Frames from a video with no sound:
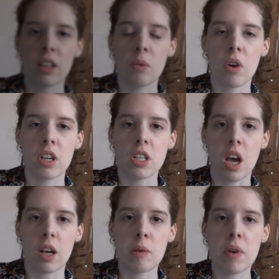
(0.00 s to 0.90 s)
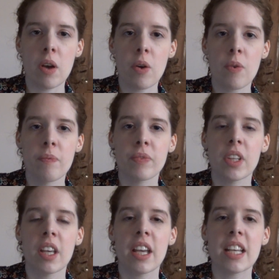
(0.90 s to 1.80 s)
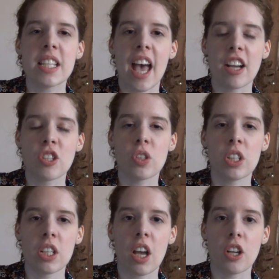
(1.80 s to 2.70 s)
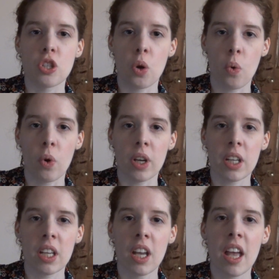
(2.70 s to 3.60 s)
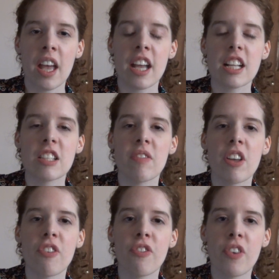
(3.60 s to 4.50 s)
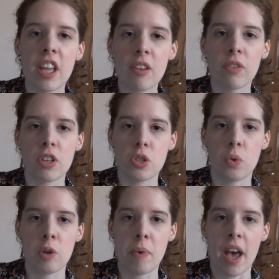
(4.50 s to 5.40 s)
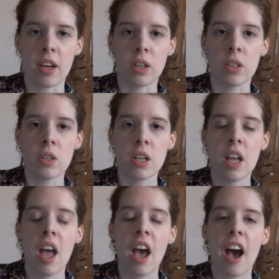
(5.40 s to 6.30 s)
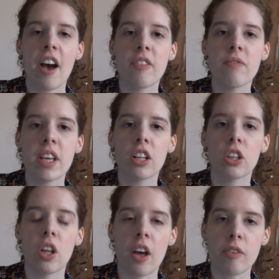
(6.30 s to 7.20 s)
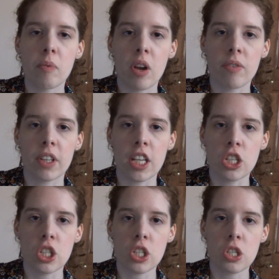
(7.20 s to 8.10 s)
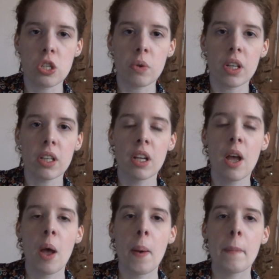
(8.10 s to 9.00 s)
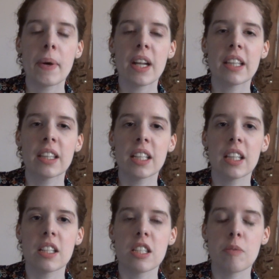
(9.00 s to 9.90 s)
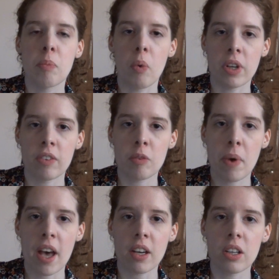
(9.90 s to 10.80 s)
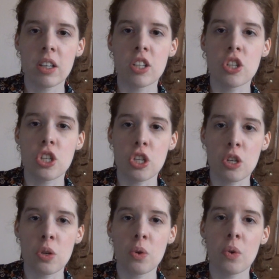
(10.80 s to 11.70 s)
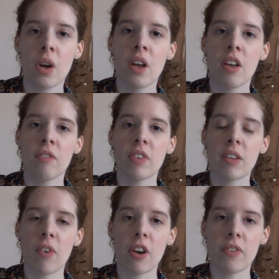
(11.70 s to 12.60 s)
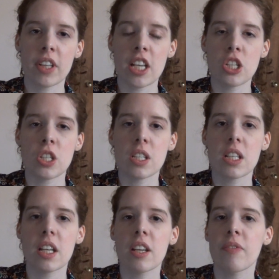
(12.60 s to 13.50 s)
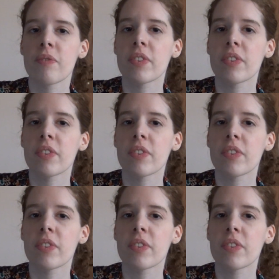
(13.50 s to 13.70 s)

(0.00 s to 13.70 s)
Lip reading: I want to talk about is actually a toy. It's my favorite toy pattern. I've made a lot of modifications to it, but I think that's the point of the pattern, is to make modifications in it.